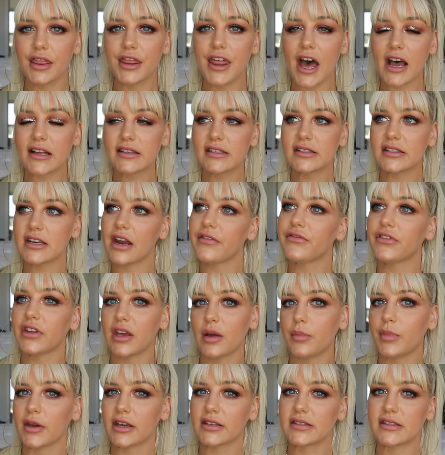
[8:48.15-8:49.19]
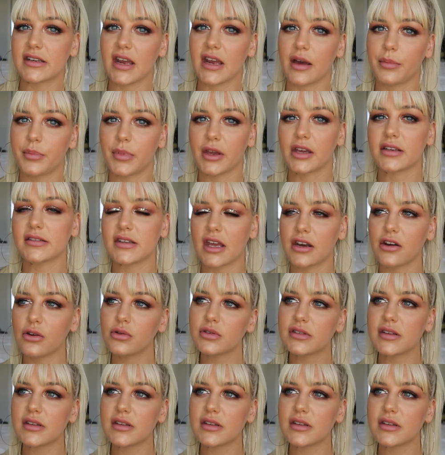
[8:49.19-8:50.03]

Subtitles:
that's definitely a big step because I know